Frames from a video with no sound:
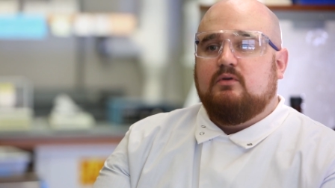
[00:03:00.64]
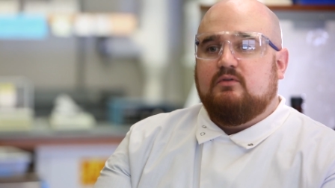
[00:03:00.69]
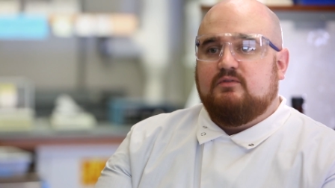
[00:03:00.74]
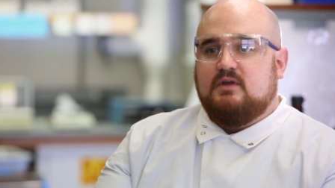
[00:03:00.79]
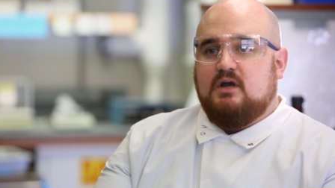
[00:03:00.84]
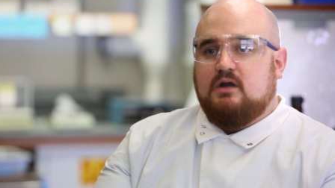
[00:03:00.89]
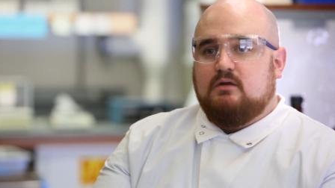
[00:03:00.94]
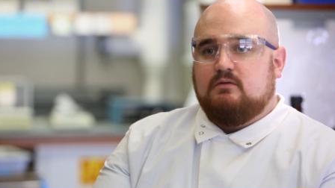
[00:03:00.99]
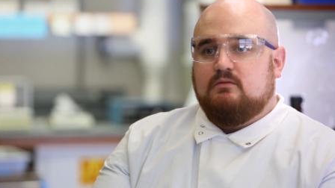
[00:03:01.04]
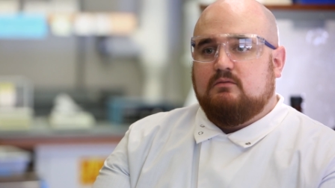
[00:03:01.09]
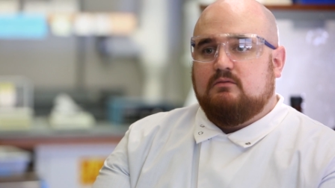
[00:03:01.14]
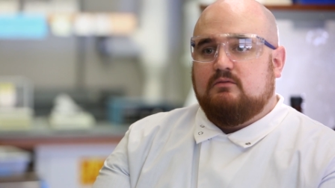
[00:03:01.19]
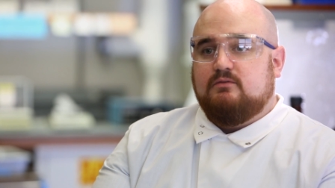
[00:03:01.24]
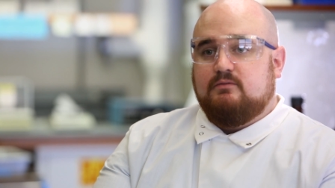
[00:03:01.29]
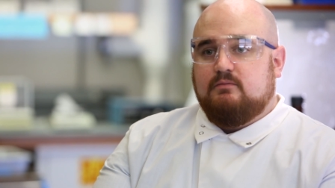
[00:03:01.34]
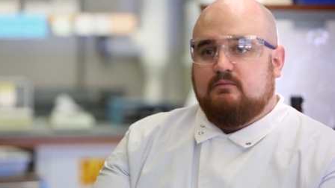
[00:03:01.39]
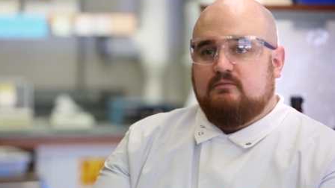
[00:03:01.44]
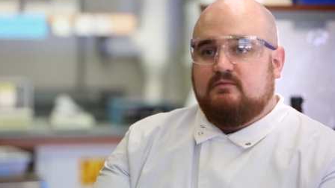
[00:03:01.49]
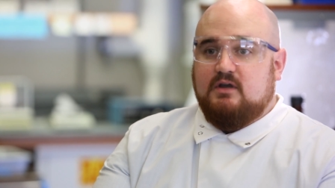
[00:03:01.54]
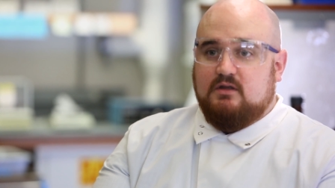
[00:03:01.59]

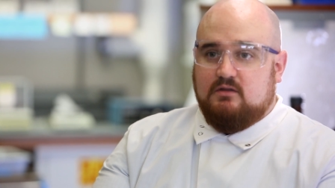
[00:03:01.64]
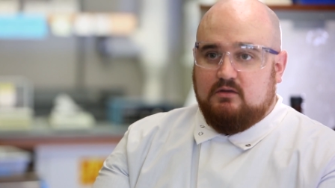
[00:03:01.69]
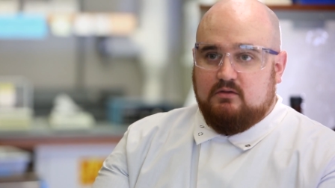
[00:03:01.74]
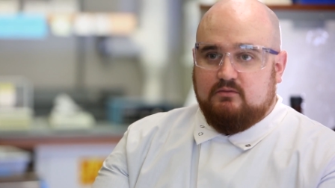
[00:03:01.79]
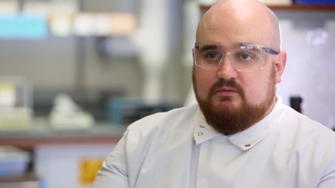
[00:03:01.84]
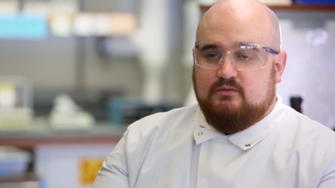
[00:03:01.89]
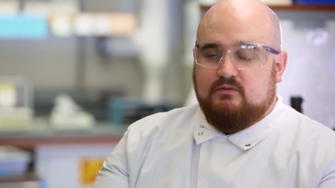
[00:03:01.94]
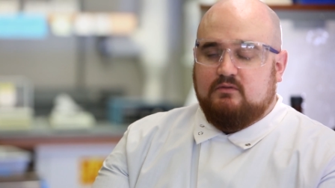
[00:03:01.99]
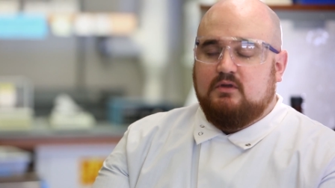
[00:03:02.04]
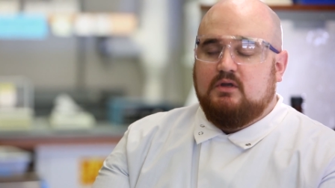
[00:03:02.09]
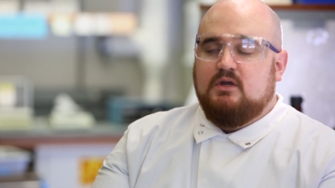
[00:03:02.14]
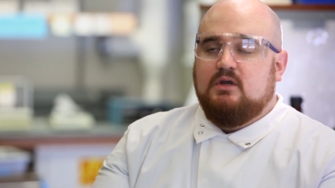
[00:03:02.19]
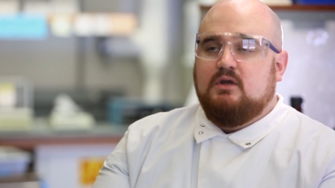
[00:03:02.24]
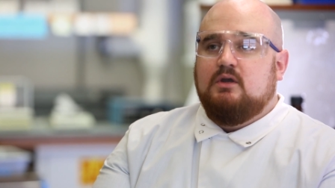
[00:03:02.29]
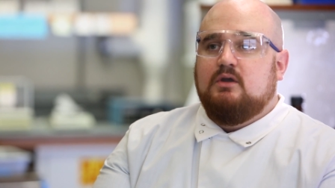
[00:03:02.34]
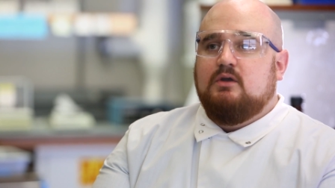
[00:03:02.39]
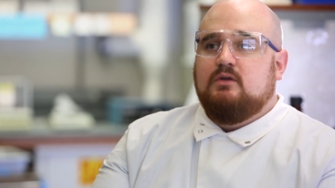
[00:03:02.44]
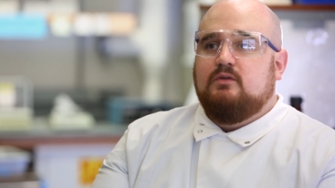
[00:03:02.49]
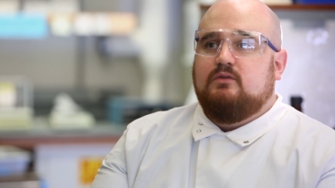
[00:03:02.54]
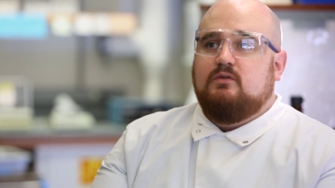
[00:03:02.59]
postdoctoral fellows
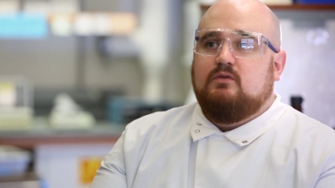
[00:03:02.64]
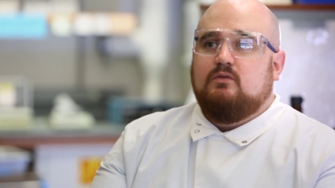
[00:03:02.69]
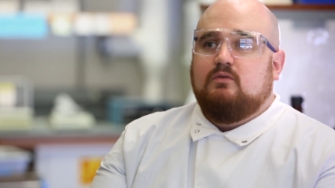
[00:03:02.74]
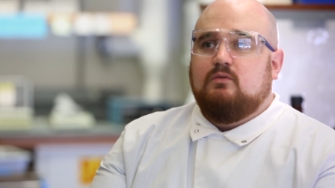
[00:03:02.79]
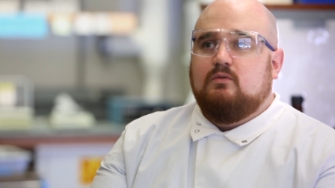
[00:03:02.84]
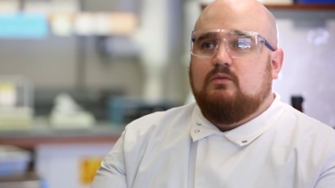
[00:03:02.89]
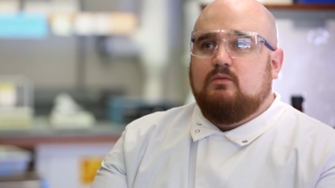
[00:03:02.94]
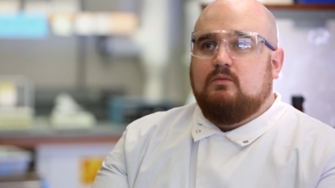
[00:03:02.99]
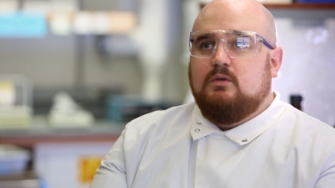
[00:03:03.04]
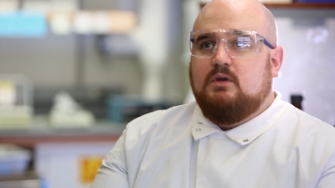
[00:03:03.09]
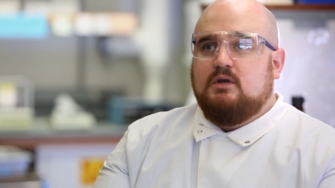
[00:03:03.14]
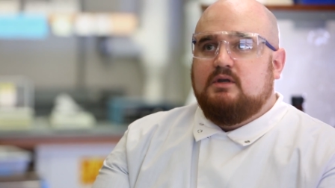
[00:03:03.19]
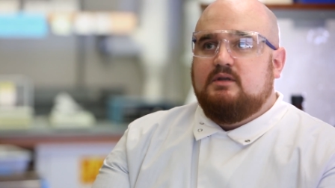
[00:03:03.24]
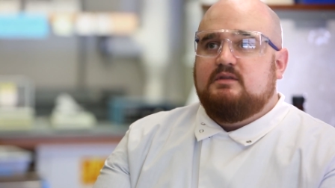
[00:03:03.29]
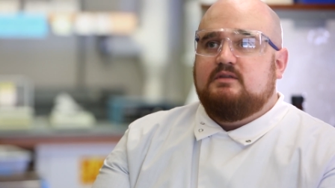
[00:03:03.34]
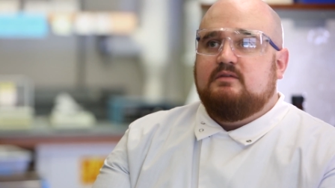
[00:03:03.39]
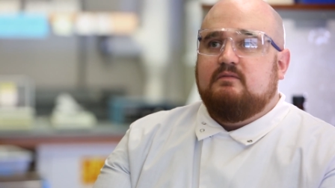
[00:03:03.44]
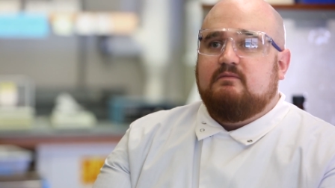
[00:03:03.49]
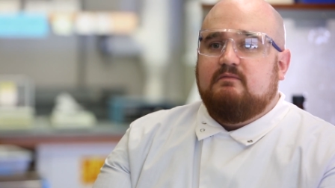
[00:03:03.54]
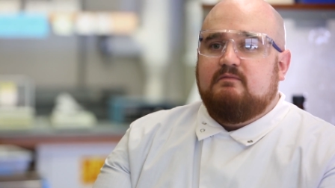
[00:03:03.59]
to
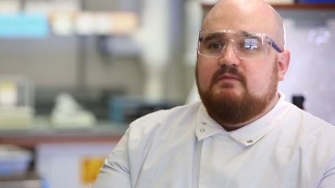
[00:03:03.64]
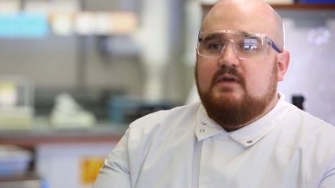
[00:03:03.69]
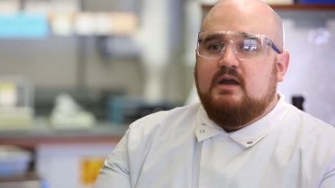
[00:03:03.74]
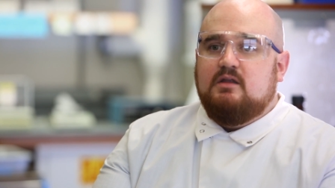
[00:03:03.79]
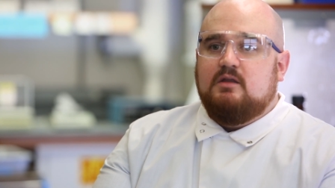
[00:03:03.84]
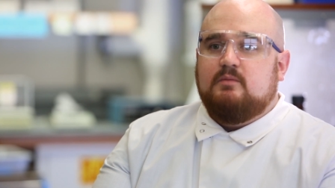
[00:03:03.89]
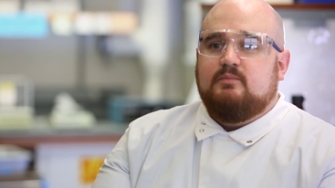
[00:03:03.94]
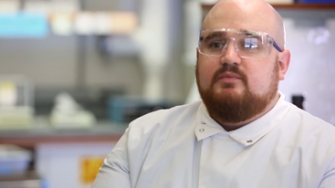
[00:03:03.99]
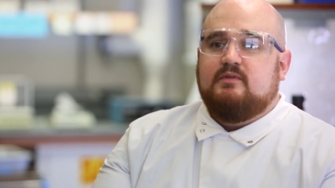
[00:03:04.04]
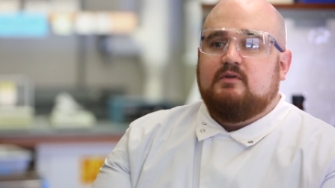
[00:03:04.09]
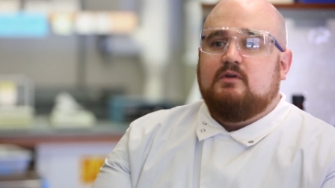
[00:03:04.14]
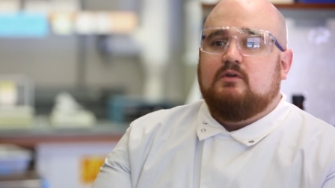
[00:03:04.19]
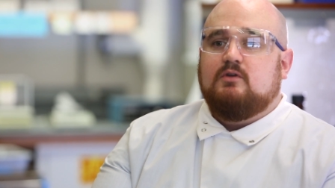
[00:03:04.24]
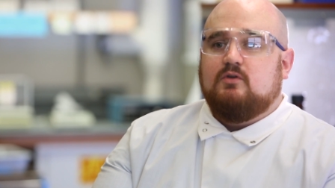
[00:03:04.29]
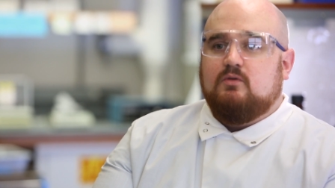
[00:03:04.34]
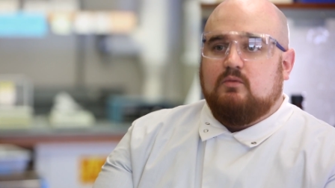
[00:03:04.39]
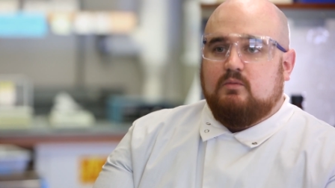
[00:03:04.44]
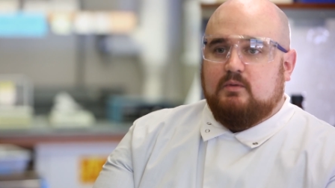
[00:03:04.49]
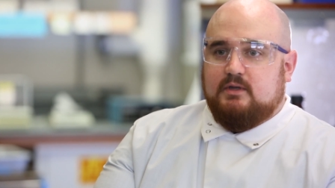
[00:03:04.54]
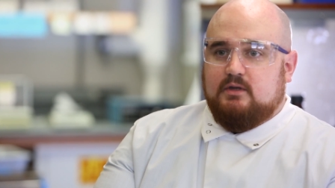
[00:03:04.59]
develop their
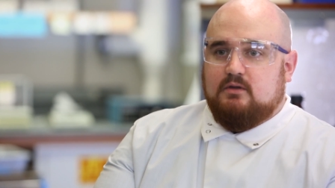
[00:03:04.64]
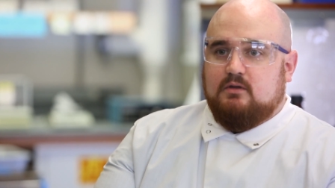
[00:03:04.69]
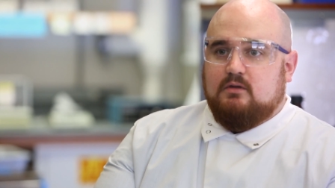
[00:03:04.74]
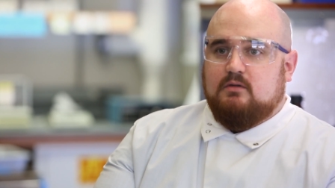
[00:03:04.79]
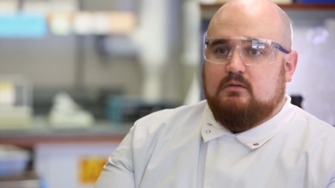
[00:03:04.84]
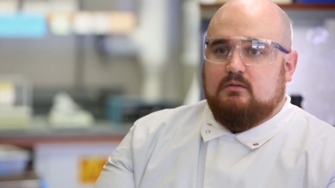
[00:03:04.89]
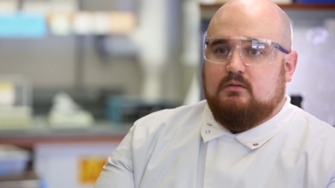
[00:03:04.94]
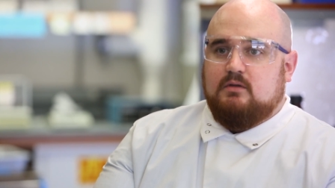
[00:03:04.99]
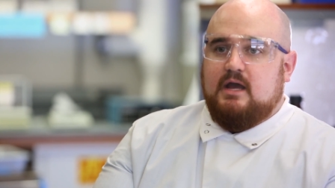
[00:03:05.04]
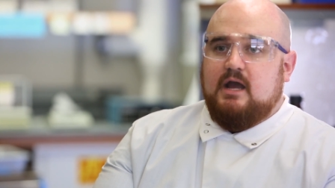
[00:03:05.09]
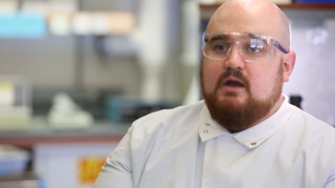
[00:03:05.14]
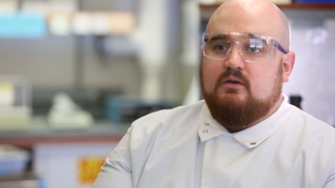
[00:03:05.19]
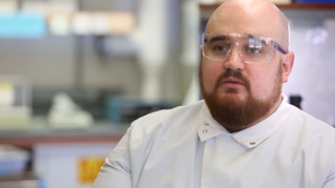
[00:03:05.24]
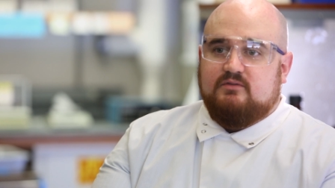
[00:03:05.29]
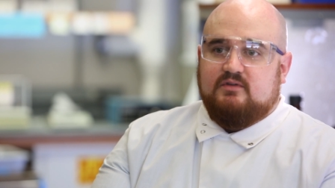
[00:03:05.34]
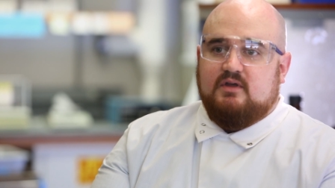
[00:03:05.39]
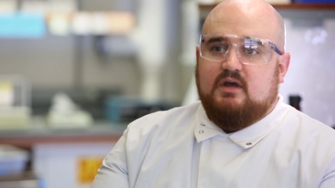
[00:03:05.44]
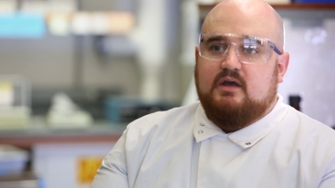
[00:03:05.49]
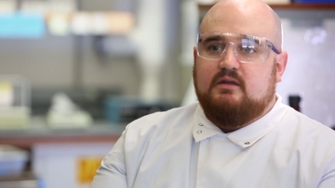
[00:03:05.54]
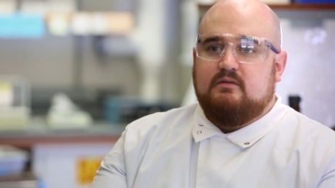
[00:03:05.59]
career
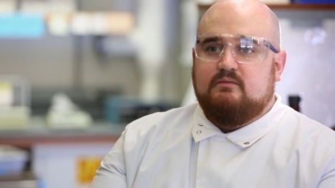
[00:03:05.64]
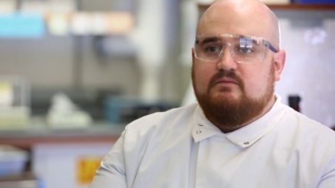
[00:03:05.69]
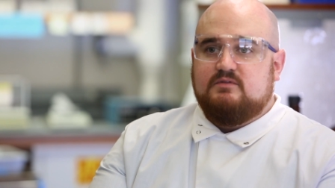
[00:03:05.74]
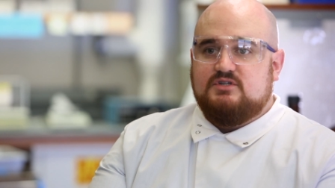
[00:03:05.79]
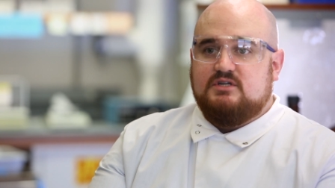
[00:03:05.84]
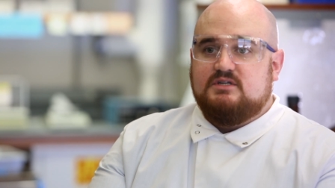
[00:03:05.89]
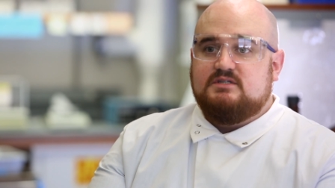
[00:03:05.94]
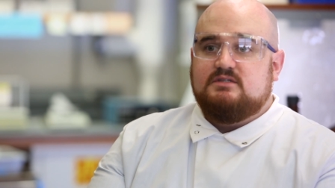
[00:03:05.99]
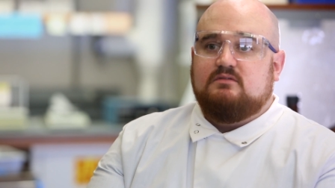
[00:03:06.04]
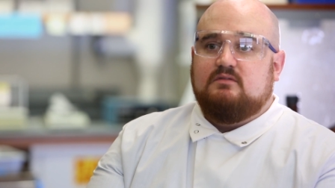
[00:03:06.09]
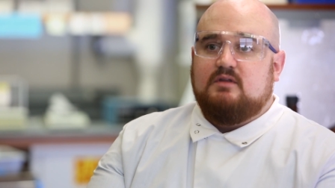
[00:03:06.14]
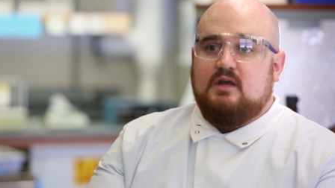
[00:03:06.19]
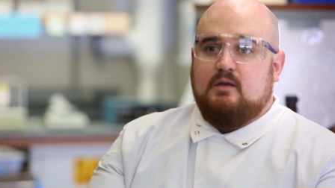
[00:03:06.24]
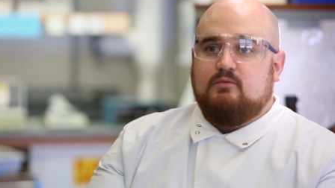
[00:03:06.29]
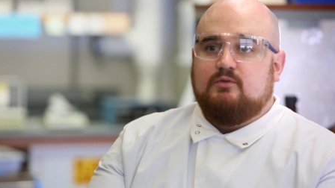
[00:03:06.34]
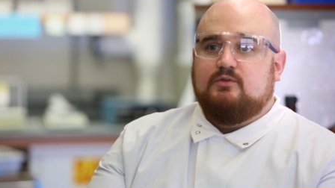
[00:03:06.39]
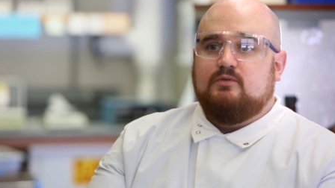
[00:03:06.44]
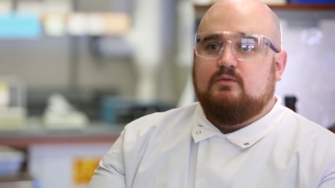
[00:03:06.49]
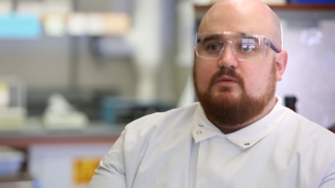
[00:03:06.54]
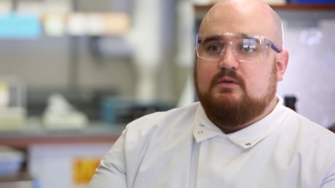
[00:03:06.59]
outside of just
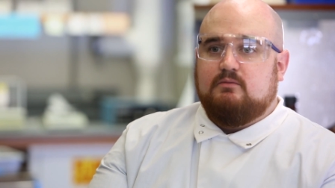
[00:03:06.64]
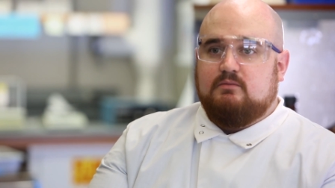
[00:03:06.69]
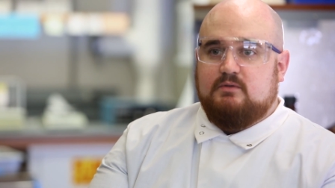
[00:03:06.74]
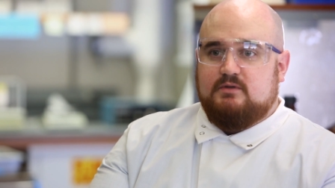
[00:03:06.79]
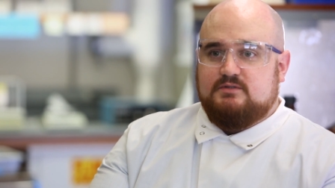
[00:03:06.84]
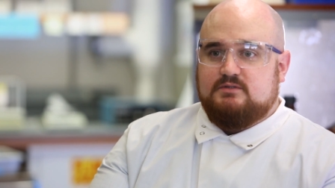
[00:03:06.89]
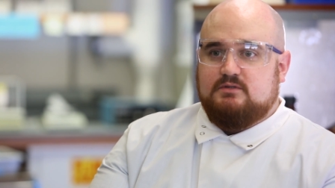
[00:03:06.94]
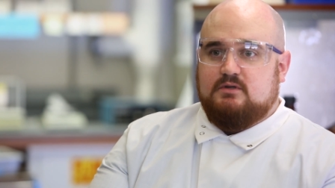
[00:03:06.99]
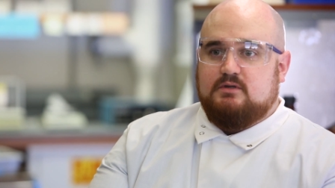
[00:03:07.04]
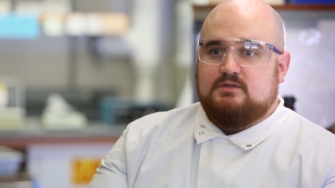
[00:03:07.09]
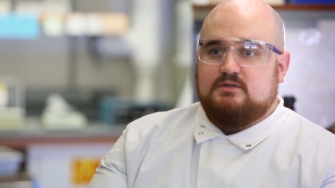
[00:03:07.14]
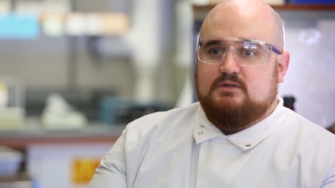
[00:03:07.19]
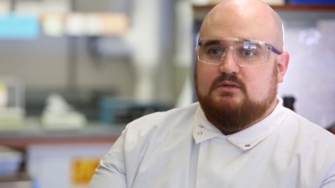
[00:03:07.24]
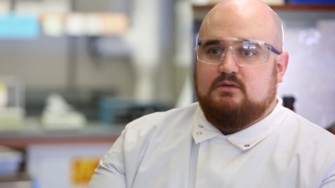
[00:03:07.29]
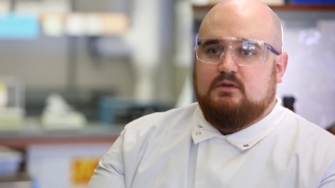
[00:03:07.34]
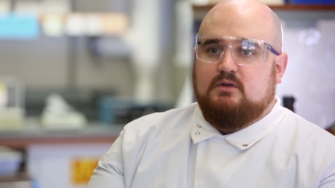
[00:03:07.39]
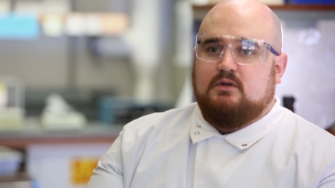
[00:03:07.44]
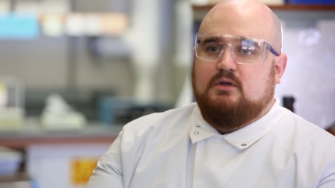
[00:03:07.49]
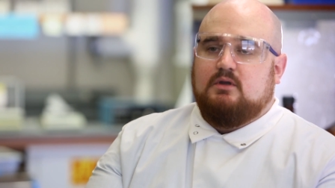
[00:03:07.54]
laboratory research.